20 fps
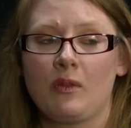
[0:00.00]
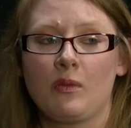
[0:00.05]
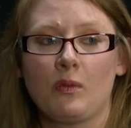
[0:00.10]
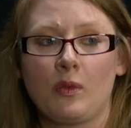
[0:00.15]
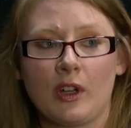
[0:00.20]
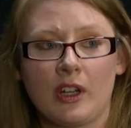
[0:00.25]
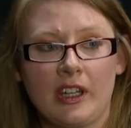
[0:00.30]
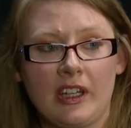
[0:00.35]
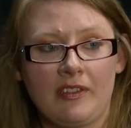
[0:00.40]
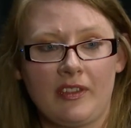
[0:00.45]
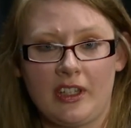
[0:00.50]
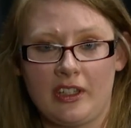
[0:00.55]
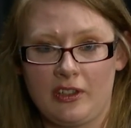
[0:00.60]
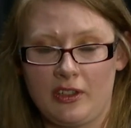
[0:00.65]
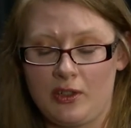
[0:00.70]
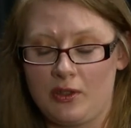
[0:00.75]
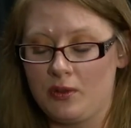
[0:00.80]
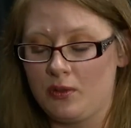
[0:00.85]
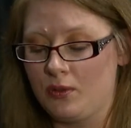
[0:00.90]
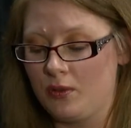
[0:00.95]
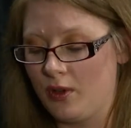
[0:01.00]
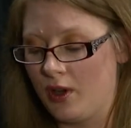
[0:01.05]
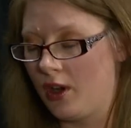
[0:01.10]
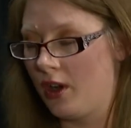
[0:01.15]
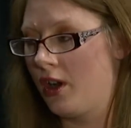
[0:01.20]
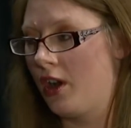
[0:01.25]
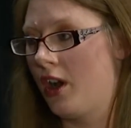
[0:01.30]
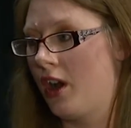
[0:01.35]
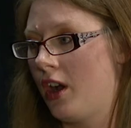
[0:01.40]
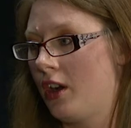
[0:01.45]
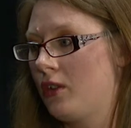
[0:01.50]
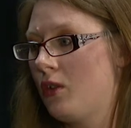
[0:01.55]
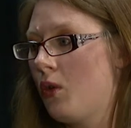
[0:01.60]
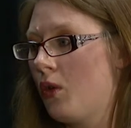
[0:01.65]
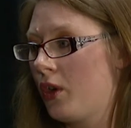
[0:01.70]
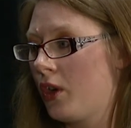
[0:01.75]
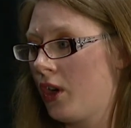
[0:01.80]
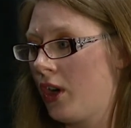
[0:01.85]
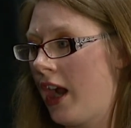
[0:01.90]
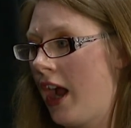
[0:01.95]
we're giving you a, a,
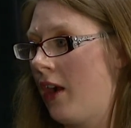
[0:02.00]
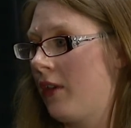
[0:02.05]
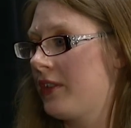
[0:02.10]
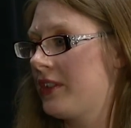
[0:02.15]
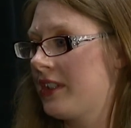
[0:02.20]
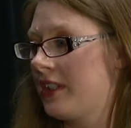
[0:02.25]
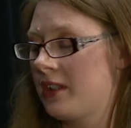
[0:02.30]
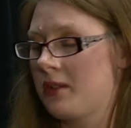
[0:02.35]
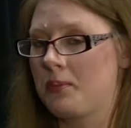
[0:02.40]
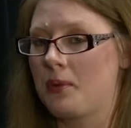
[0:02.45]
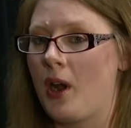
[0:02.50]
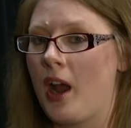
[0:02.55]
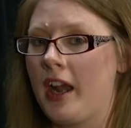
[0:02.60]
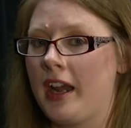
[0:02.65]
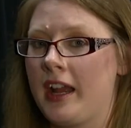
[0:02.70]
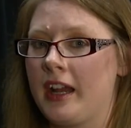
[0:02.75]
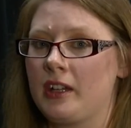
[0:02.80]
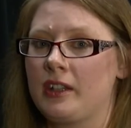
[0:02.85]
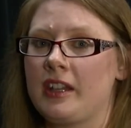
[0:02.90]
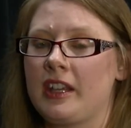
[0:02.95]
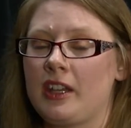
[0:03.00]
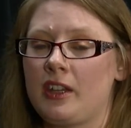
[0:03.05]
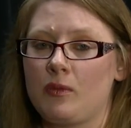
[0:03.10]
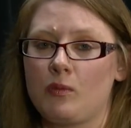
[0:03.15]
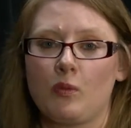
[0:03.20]
quarter ounce of the product that